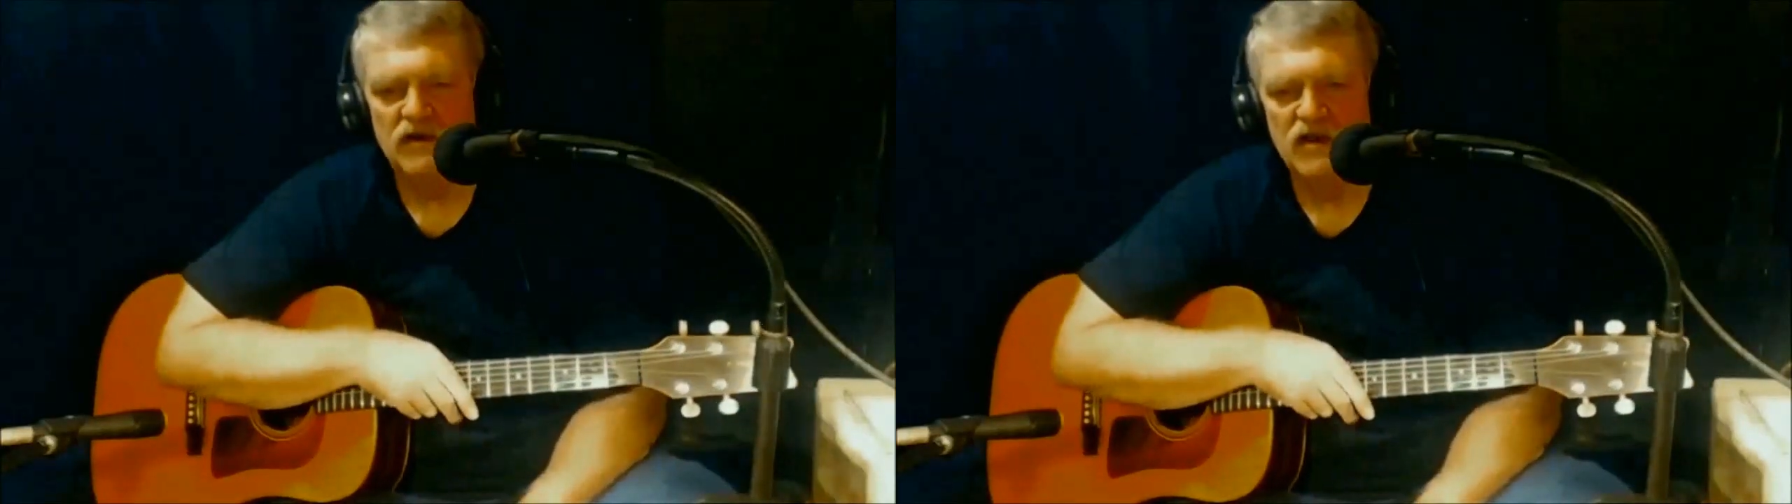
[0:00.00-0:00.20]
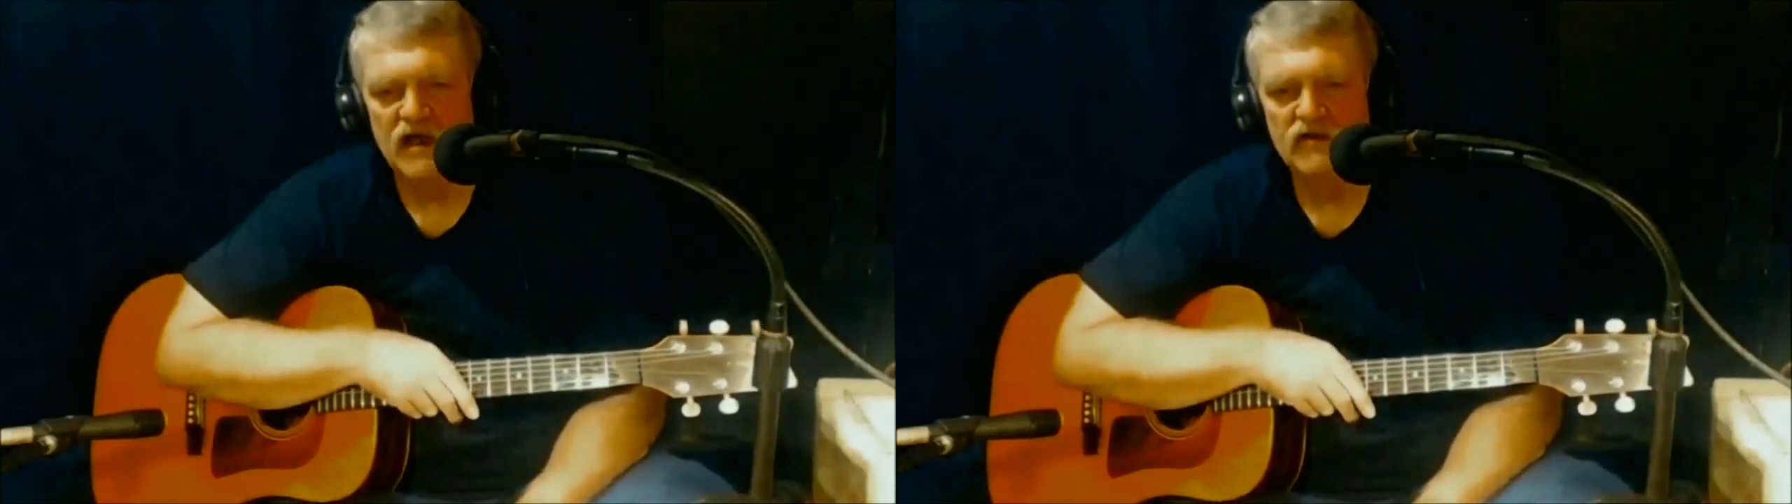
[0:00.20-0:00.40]

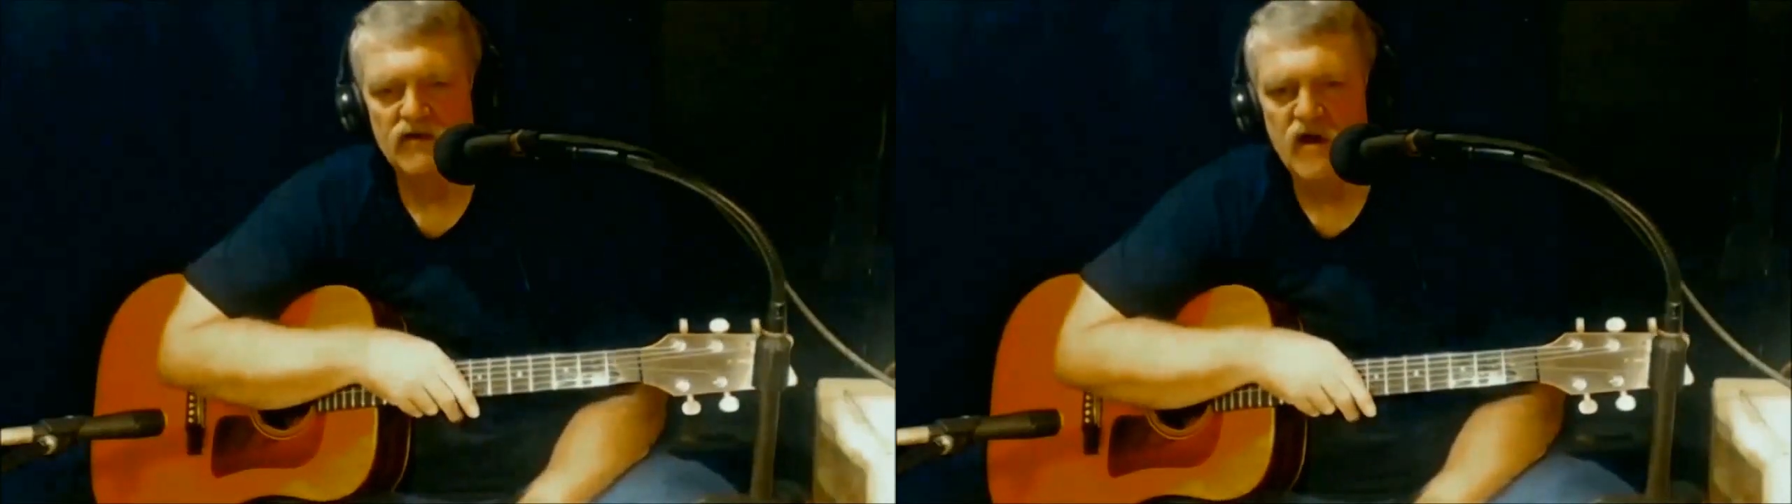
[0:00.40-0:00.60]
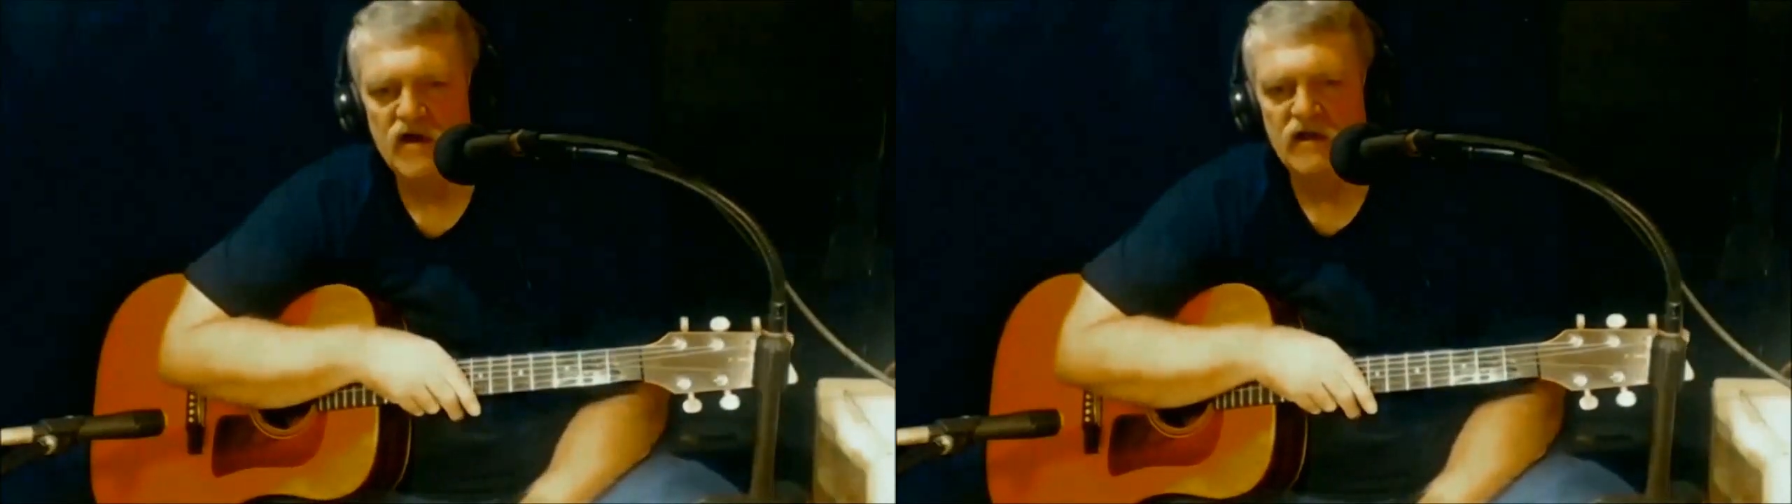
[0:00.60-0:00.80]

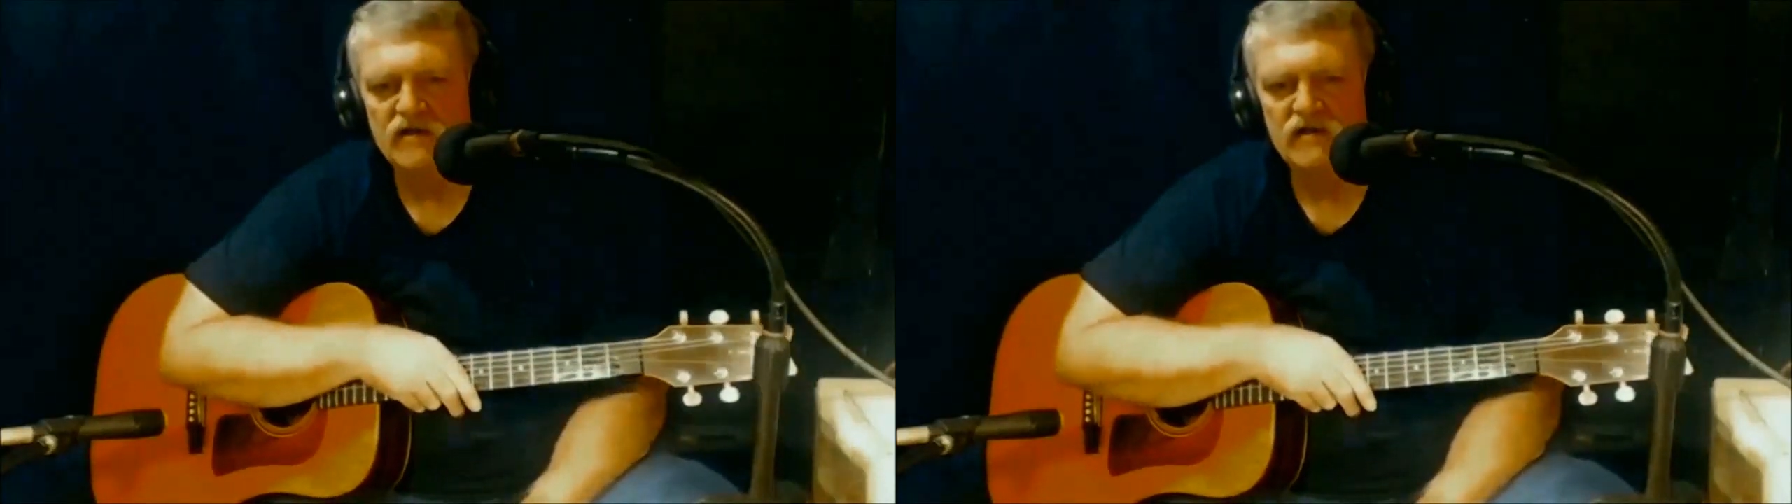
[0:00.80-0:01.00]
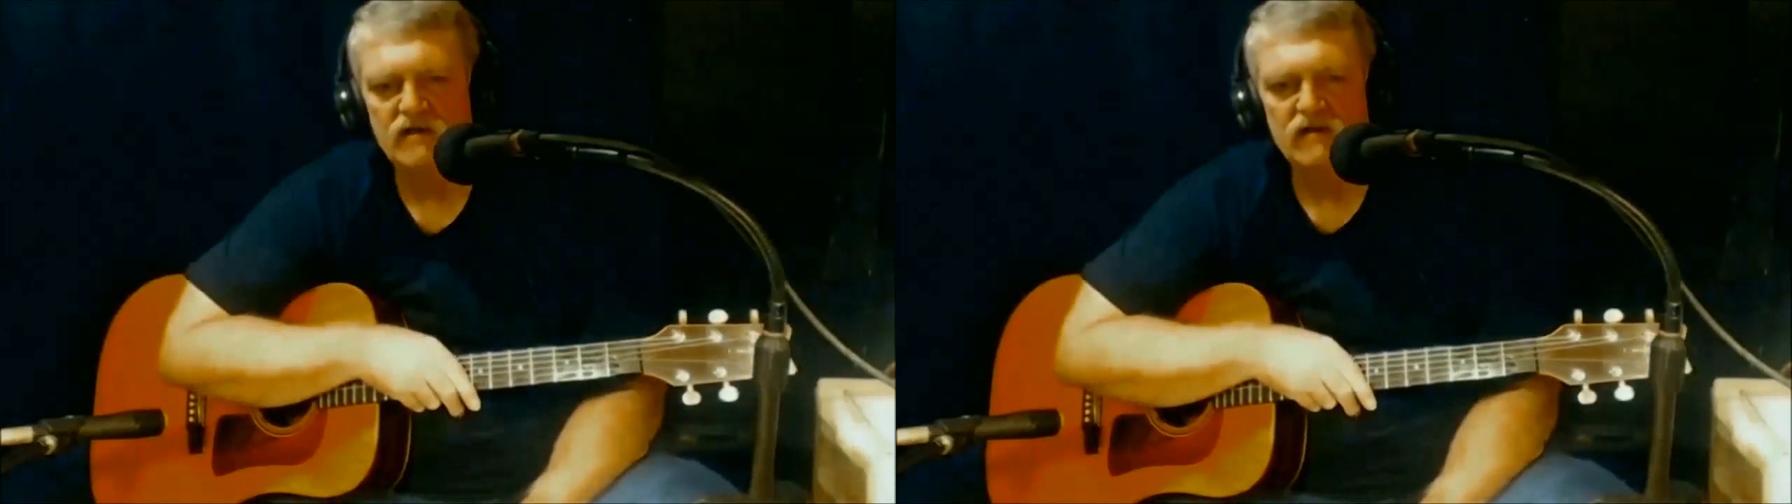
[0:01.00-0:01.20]
electronic
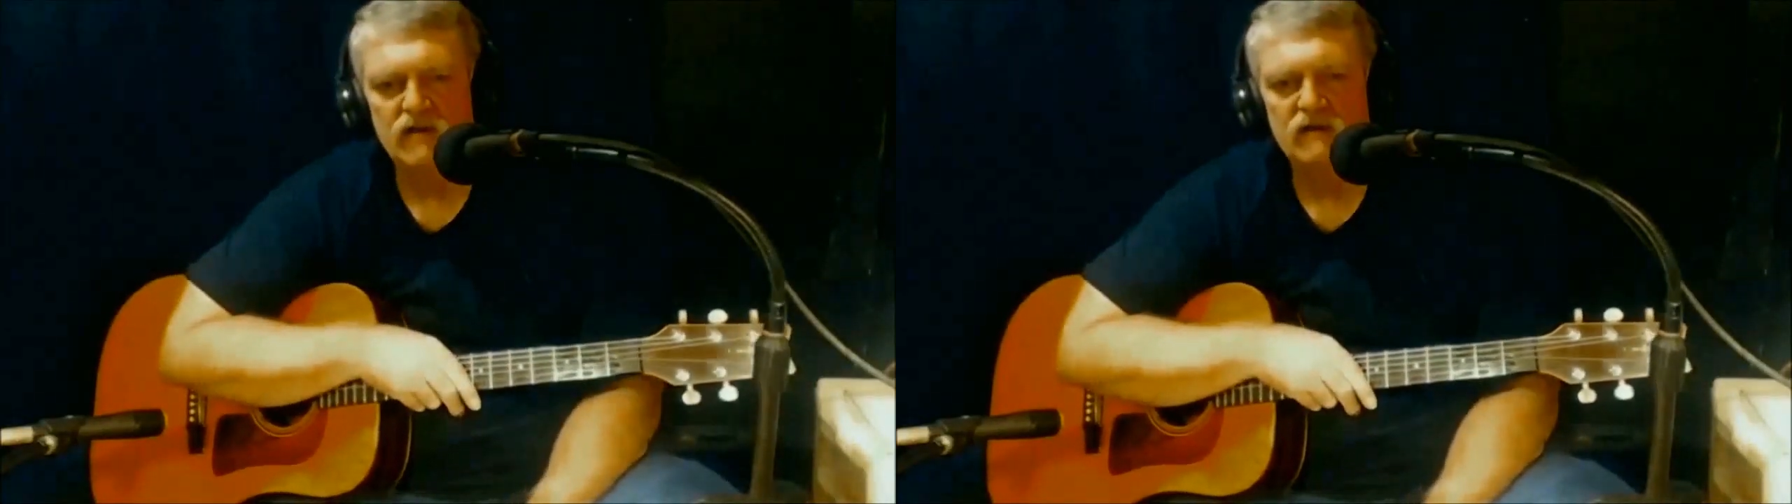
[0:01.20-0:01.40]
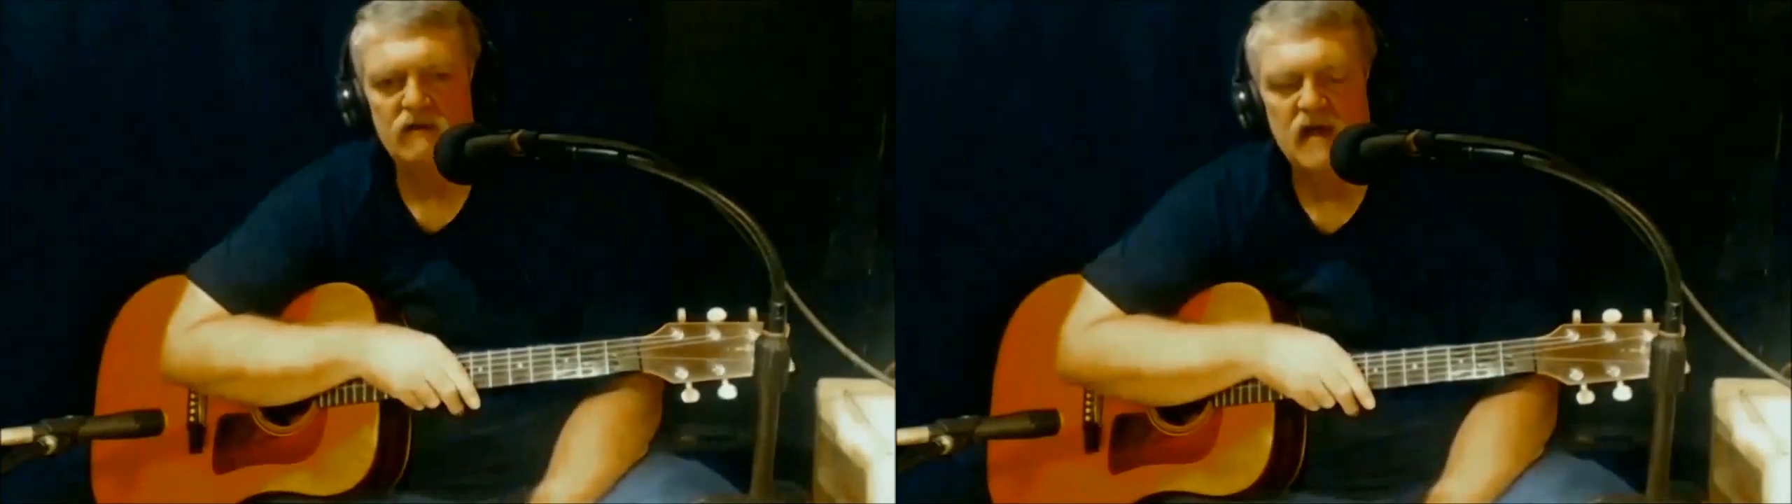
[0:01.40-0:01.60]

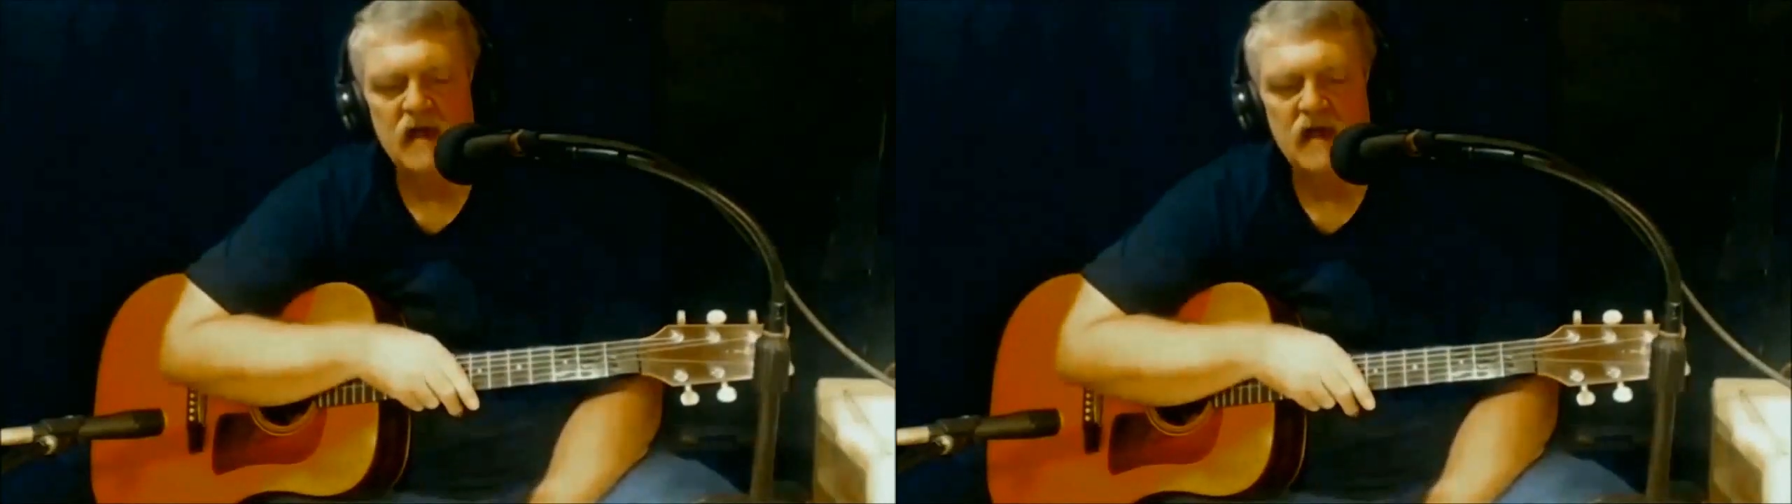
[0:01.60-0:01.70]
tuner.